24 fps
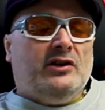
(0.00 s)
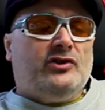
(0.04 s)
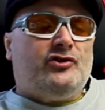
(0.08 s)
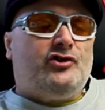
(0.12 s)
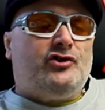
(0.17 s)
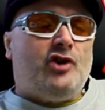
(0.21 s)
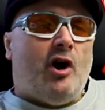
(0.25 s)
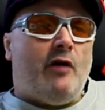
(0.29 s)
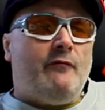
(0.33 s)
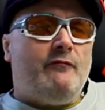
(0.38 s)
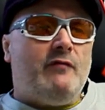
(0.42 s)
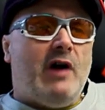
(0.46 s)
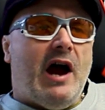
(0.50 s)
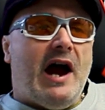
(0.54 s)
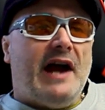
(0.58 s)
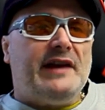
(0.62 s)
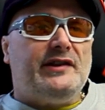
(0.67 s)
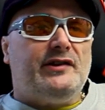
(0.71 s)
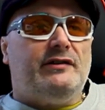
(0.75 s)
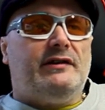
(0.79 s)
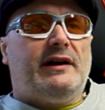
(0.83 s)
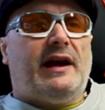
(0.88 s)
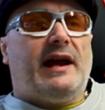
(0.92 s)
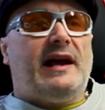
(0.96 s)
John
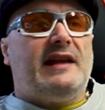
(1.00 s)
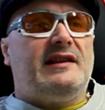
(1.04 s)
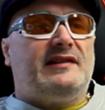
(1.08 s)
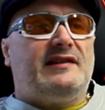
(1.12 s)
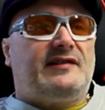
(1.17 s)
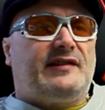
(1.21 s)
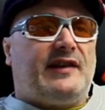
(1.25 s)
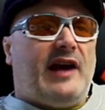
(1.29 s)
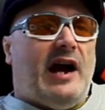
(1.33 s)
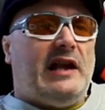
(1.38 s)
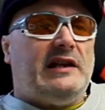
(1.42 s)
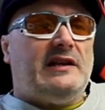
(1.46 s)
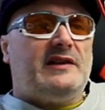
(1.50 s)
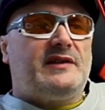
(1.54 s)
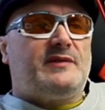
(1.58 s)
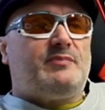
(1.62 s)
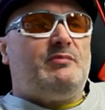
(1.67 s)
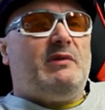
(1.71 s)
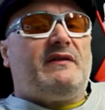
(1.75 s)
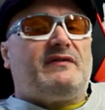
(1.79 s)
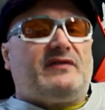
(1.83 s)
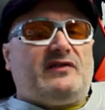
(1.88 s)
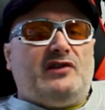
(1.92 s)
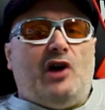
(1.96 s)
Ryder against Callum
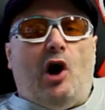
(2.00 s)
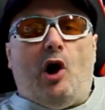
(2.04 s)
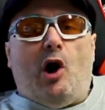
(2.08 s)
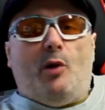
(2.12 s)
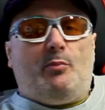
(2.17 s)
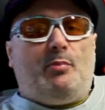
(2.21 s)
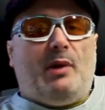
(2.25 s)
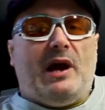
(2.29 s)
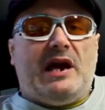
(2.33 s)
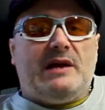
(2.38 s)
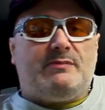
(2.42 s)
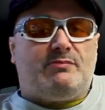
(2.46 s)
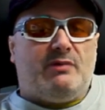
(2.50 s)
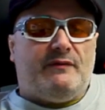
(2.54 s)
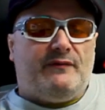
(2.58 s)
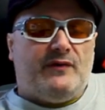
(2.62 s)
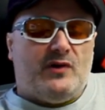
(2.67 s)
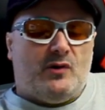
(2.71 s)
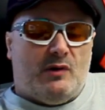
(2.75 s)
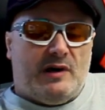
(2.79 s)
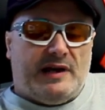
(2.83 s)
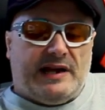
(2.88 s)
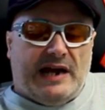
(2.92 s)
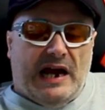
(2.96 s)
Smith's not pay per
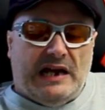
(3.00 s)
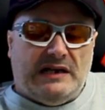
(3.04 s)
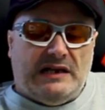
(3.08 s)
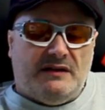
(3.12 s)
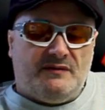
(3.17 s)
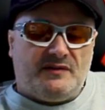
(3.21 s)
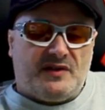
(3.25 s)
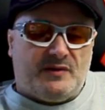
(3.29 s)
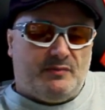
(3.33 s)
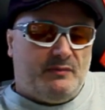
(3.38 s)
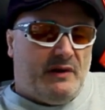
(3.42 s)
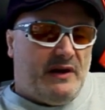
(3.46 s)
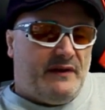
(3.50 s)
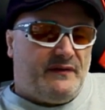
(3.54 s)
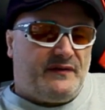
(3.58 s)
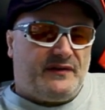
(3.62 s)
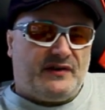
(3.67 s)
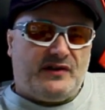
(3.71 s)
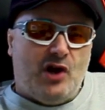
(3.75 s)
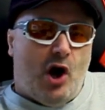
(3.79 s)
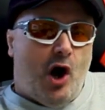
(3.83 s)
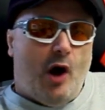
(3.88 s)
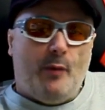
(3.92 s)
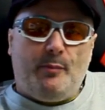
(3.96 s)
view, and Callum
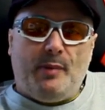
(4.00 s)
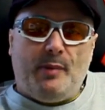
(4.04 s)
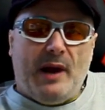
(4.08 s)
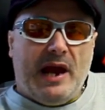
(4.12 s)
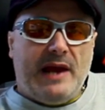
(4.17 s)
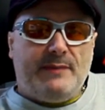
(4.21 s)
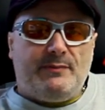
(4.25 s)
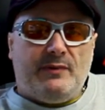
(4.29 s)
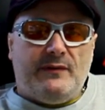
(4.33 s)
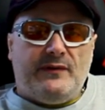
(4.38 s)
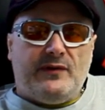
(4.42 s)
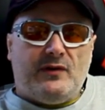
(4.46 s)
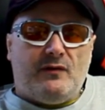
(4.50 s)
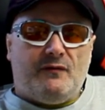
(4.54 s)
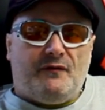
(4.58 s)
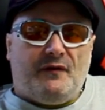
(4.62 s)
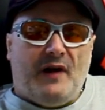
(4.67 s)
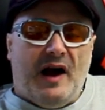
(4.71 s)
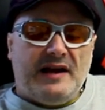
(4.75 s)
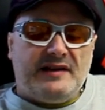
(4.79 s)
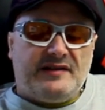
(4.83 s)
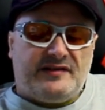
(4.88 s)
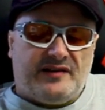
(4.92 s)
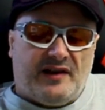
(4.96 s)
Smith's not a pay per view
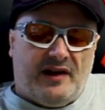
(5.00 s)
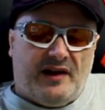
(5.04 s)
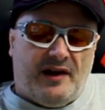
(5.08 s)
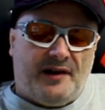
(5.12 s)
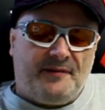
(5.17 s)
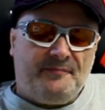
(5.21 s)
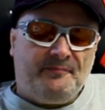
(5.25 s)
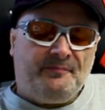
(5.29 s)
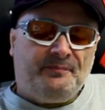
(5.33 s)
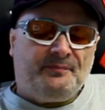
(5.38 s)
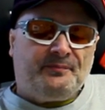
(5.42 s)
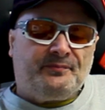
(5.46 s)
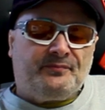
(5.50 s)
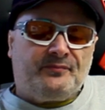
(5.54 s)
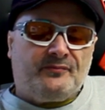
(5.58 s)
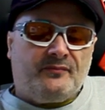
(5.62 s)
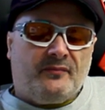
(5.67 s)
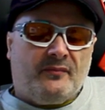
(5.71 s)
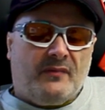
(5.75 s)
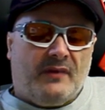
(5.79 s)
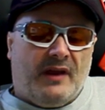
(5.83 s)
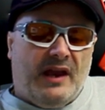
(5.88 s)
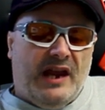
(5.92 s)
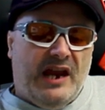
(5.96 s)
fighter,
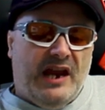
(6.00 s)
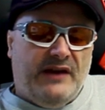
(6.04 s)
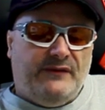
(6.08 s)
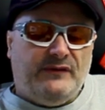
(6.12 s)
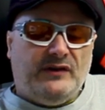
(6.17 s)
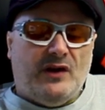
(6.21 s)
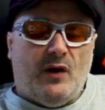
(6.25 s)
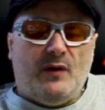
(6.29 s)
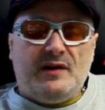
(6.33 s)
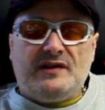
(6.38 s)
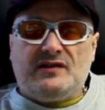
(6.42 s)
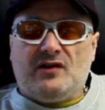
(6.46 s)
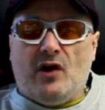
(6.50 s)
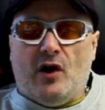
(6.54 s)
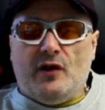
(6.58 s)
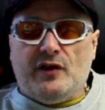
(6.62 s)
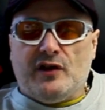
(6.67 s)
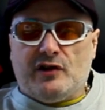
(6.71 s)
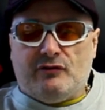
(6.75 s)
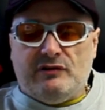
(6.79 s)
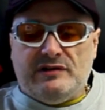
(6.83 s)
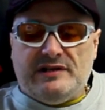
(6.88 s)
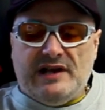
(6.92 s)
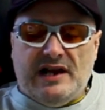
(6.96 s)
even though he's got
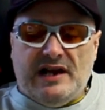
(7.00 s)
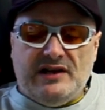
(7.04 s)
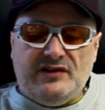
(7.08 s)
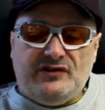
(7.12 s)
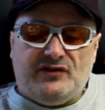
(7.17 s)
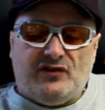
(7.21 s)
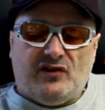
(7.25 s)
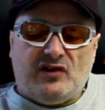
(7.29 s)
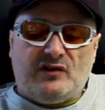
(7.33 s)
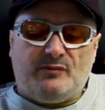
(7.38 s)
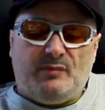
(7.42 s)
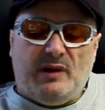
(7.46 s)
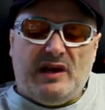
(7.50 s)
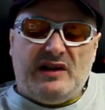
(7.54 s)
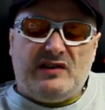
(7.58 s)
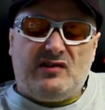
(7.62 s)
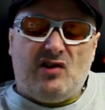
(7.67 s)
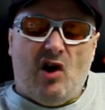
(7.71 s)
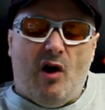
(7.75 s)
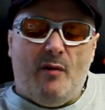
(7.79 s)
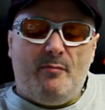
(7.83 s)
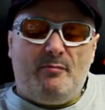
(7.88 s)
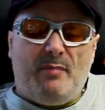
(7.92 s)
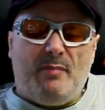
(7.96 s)
the credentials. But he's
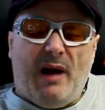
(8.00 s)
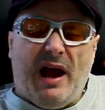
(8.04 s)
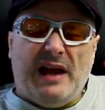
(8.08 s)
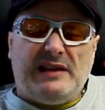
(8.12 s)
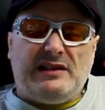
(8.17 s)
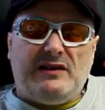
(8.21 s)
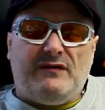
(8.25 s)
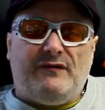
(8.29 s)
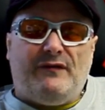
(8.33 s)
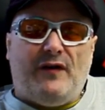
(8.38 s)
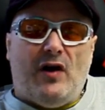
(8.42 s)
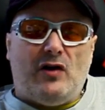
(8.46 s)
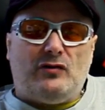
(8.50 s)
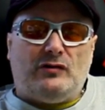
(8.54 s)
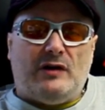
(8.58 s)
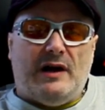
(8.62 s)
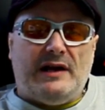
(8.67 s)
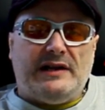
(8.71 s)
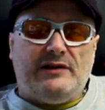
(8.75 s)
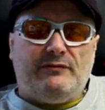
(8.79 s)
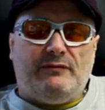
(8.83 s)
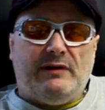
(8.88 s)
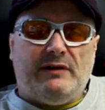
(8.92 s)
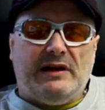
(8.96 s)
got them by default,
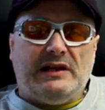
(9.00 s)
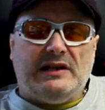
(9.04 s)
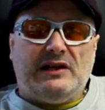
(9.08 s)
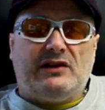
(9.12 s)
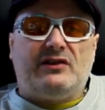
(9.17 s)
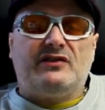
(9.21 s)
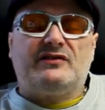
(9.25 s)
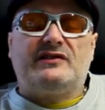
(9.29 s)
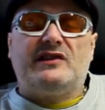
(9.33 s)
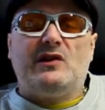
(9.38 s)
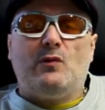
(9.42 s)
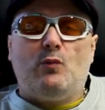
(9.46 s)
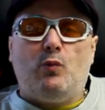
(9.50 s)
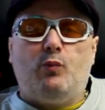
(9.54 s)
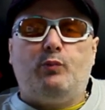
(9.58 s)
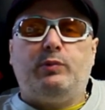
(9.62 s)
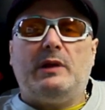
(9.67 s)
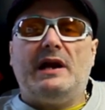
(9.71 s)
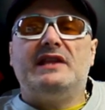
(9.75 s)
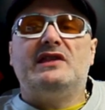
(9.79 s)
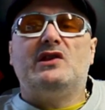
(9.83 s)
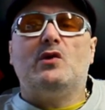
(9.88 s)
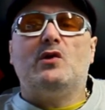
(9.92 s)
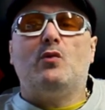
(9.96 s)
and he really, because they
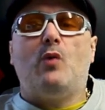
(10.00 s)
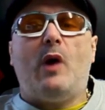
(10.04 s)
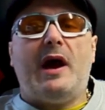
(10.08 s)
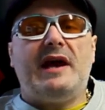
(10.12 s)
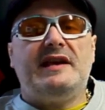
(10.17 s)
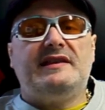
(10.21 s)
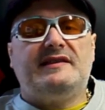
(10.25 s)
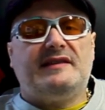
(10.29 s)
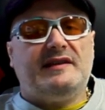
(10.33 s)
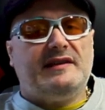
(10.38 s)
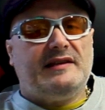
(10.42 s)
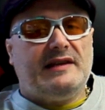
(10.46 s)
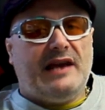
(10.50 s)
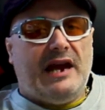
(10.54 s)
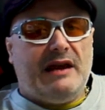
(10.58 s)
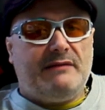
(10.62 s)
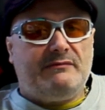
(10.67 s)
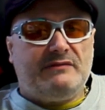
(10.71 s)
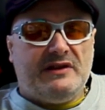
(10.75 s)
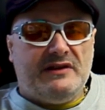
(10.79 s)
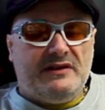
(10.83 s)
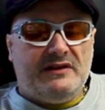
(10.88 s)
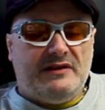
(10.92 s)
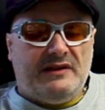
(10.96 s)
played the waiting
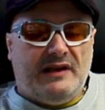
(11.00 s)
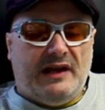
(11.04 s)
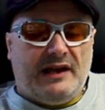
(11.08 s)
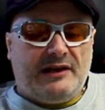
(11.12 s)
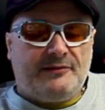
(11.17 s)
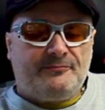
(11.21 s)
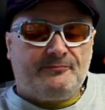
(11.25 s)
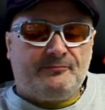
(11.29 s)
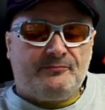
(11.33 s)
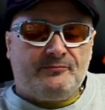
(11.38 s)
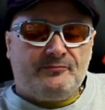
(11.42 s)
game, didn't they?